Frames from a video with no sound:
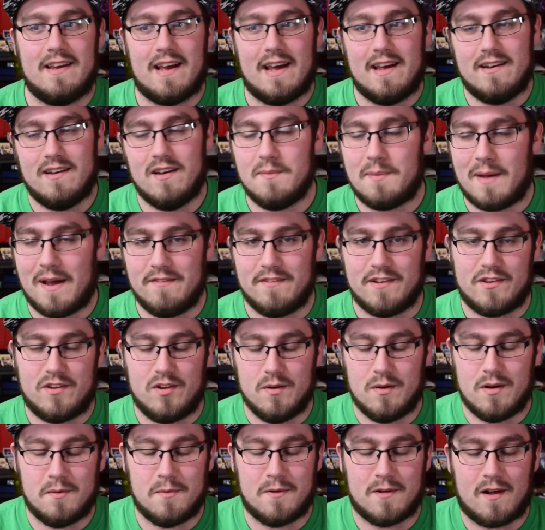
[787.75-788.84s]
I end up having 2
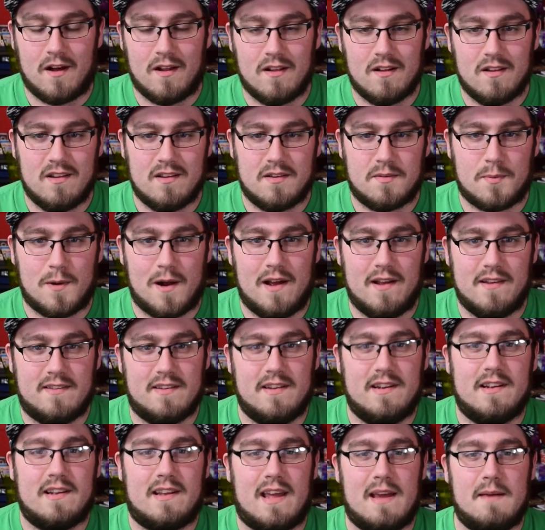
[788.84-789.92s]
double colorless prize, and
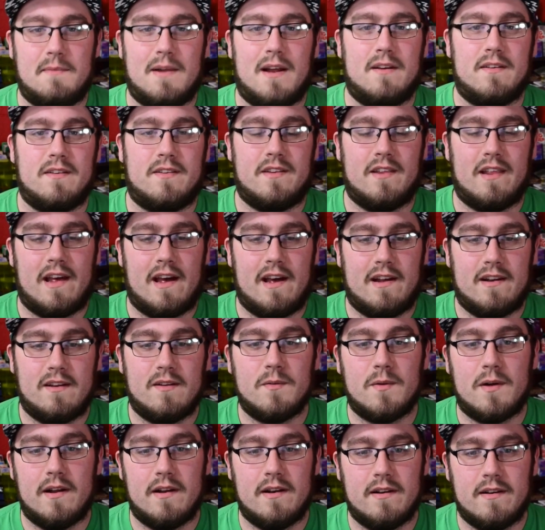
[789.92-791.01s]
it came down to that,
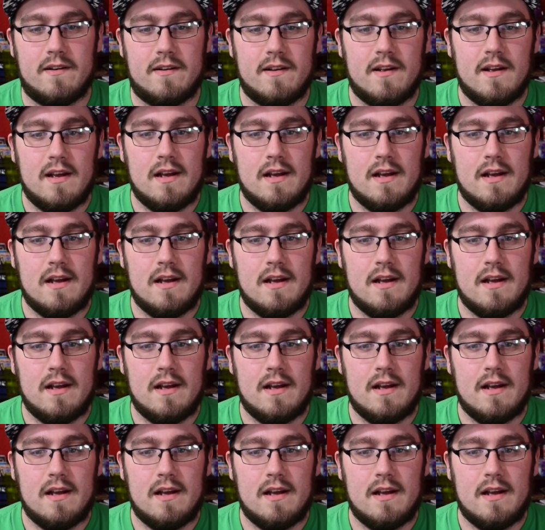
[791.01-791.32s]
and